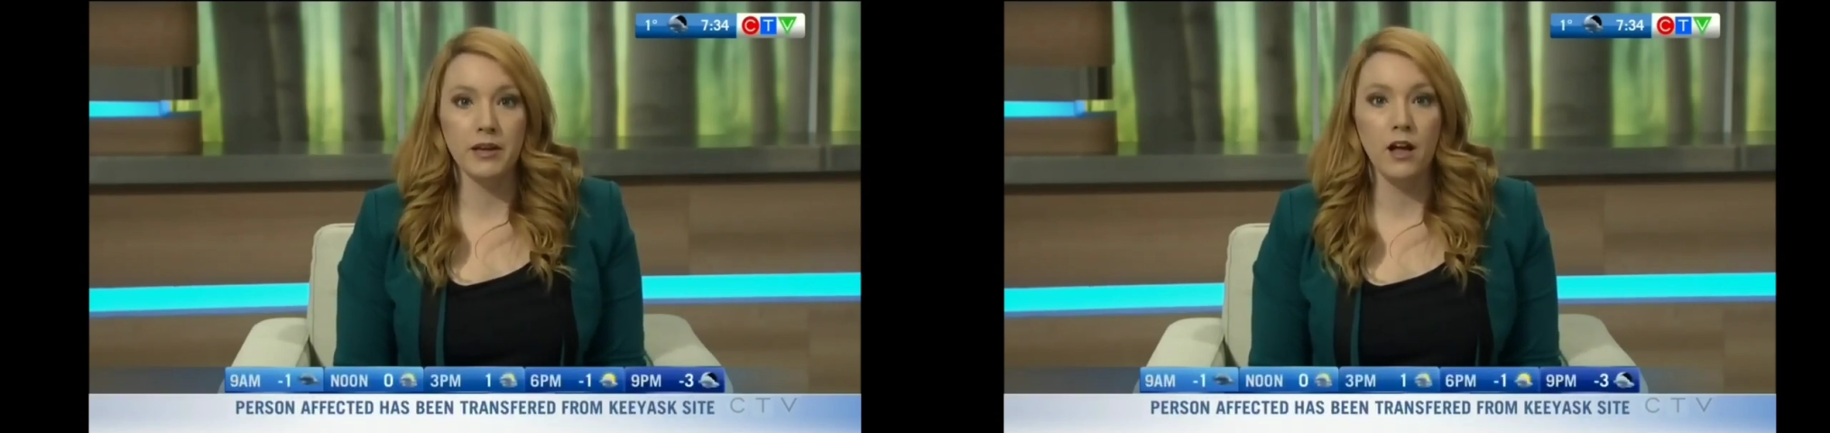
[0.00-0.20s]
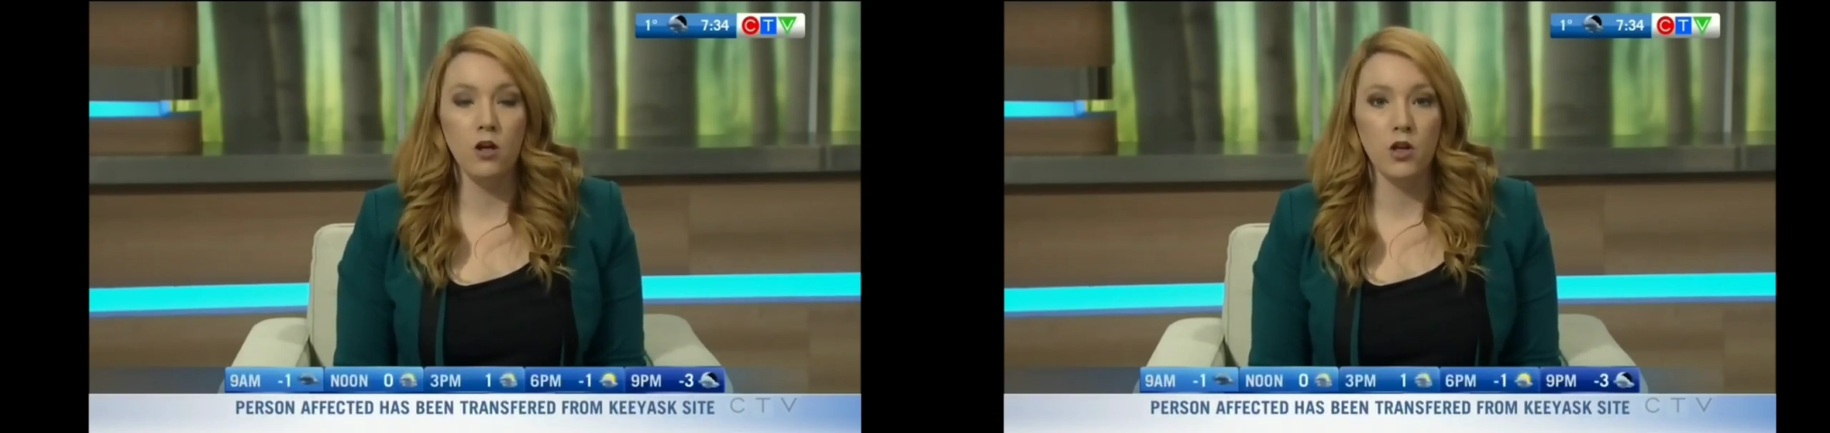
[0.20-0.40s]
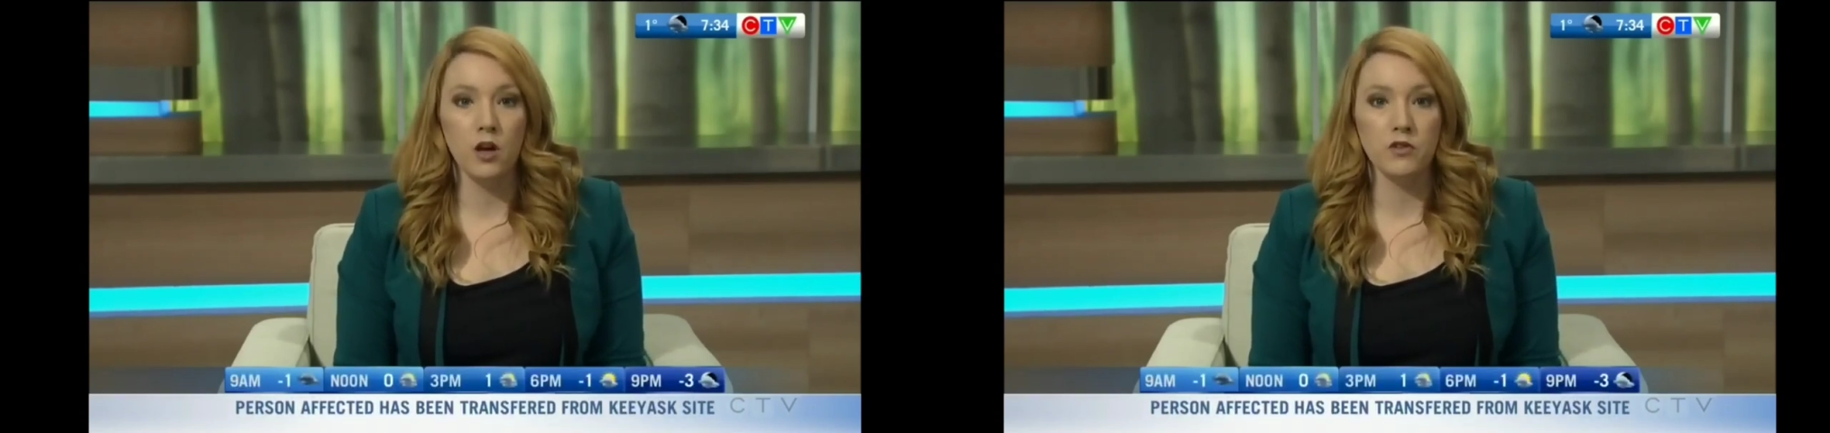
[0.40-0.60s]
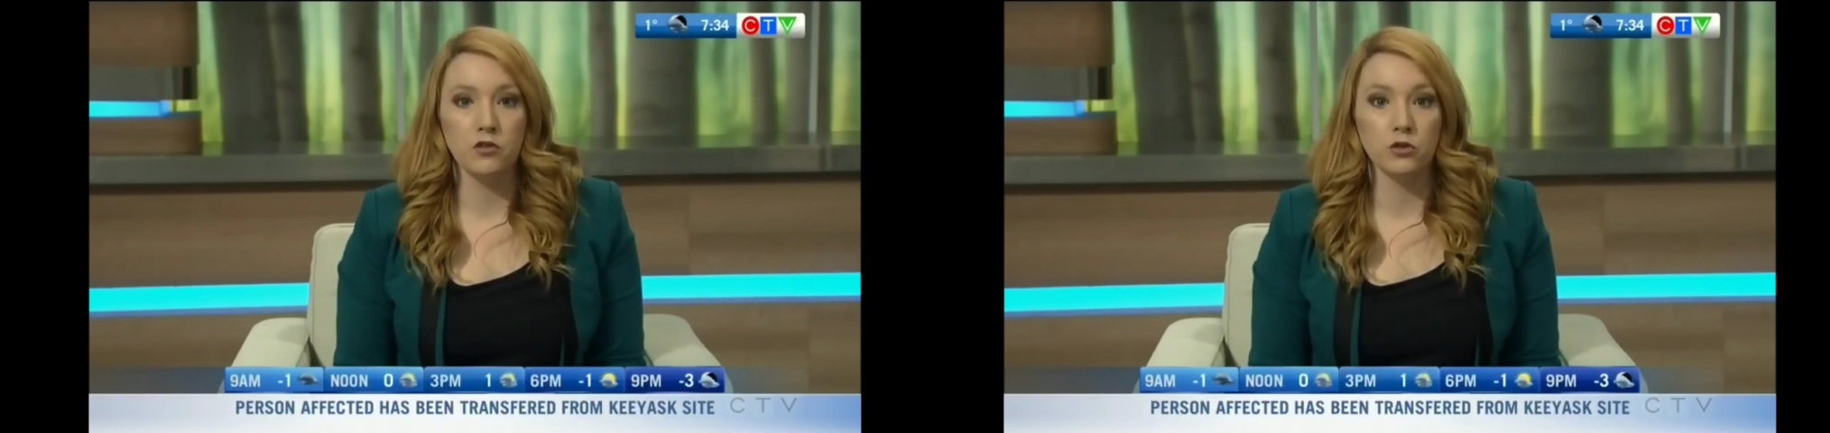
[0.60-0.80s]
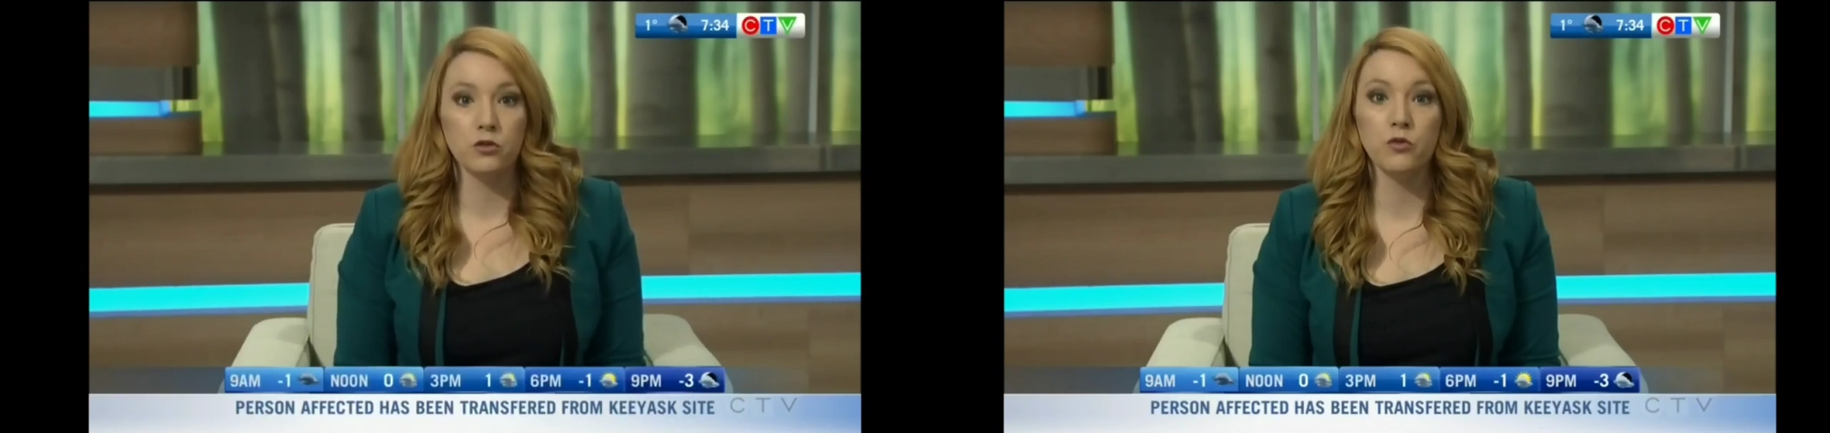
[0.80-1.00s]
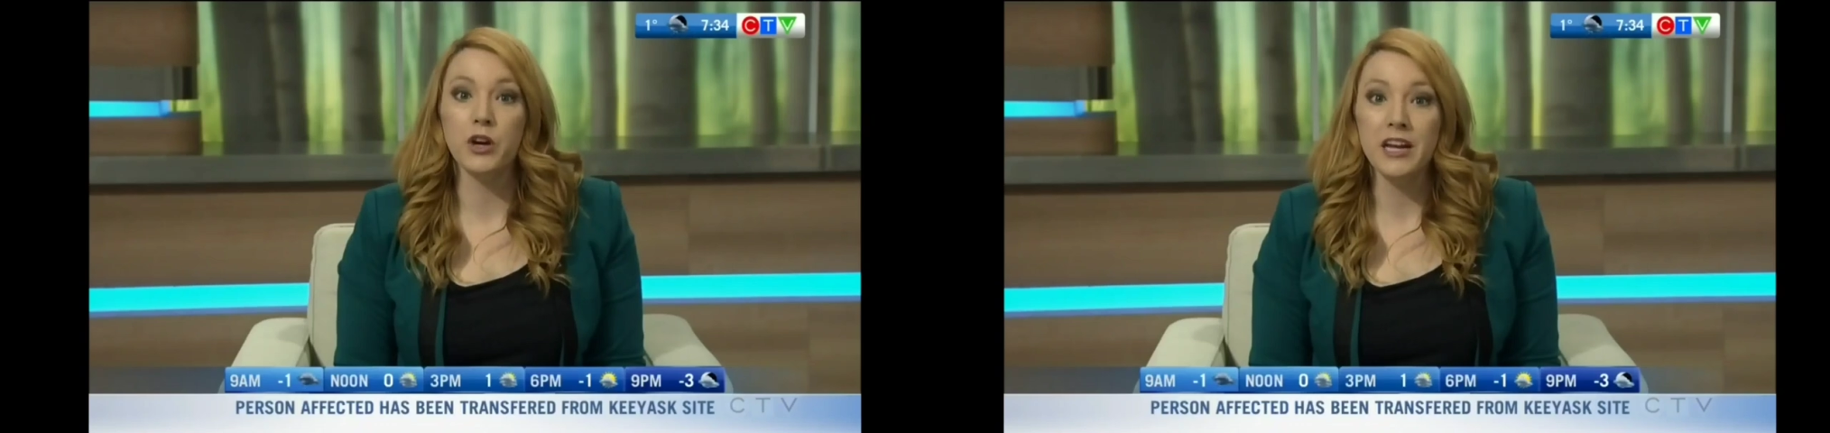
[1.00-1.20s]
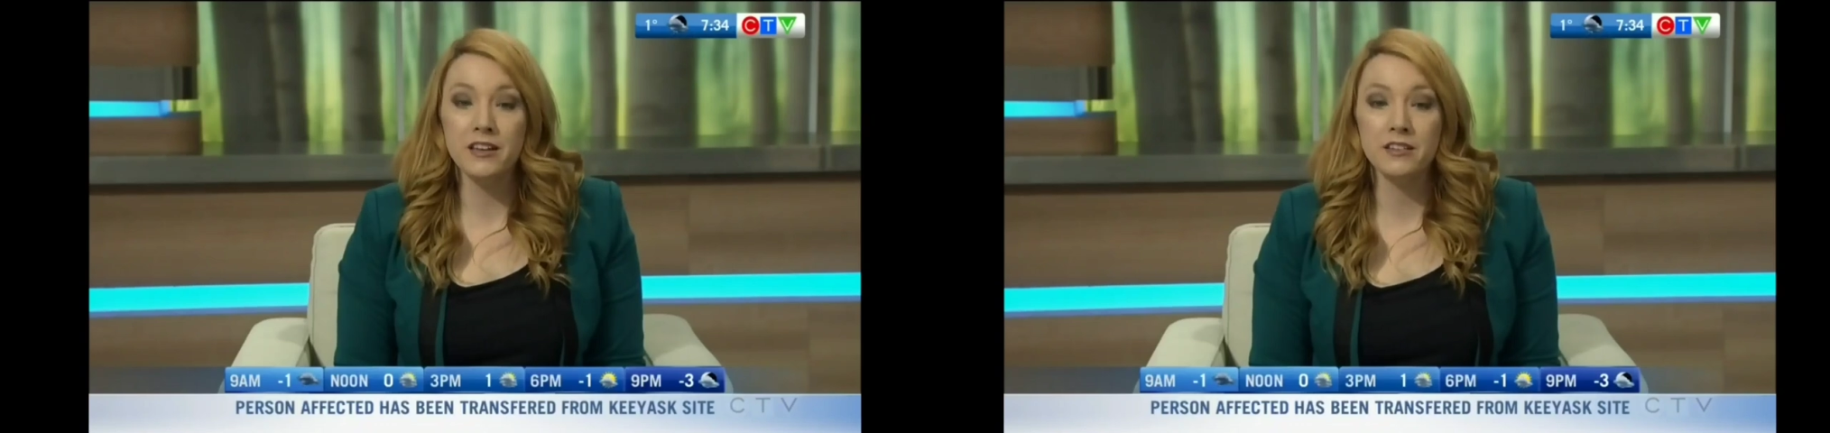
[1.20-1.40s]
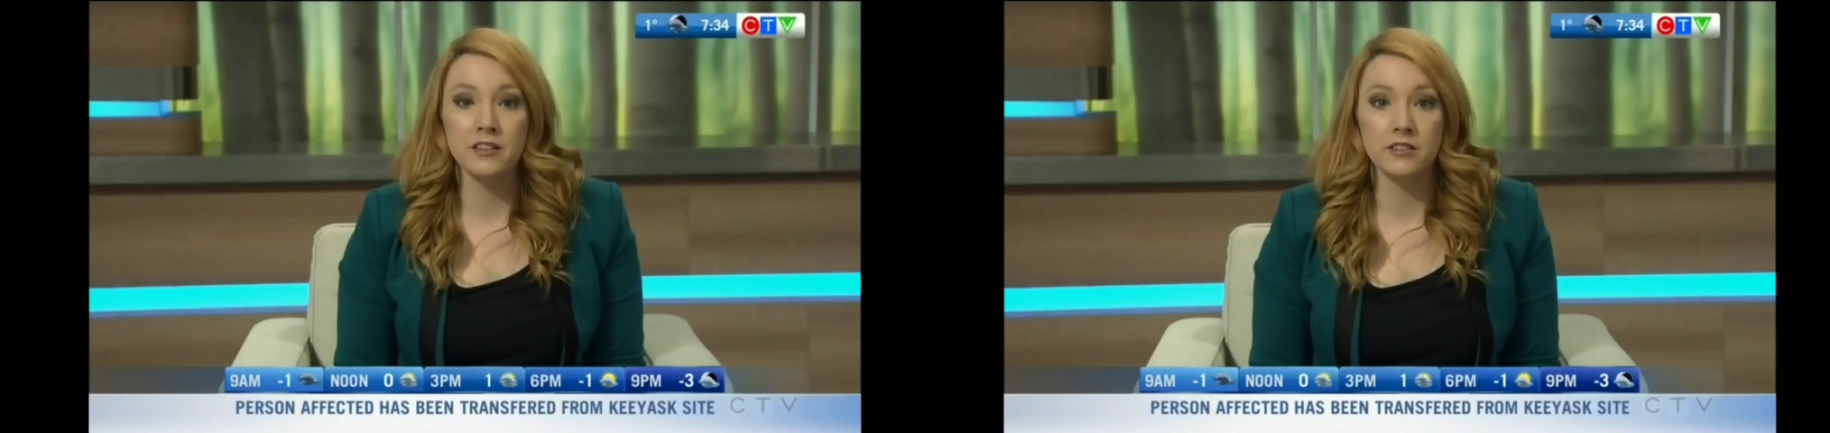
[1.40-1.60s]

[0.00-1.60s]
public health officers for his